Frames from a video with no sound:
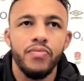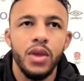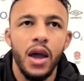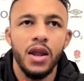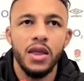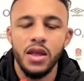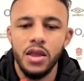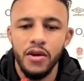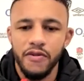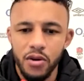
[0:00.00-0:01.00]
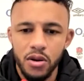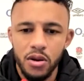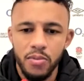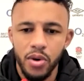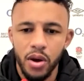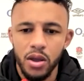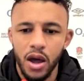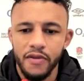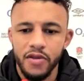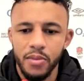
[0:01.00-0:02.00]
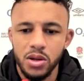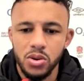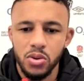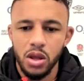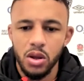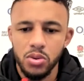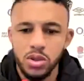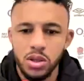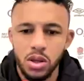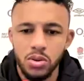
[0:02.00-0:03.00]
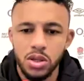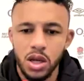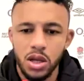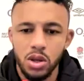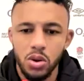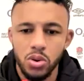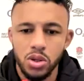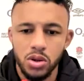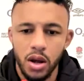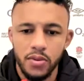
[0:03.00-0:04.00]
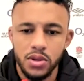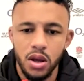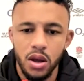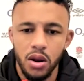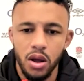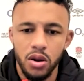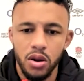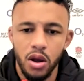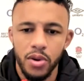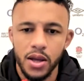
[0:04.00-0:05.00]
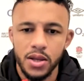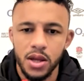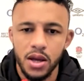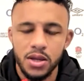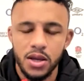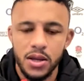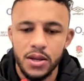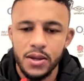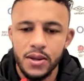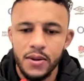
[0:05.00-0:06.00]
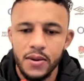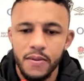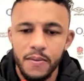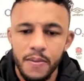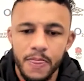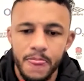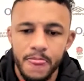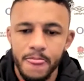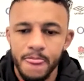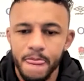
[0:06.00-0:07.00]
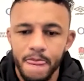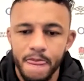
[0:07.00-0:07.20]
anything different, but you have to make sure that you stick to your strengths and don't play into theirs. Thank you.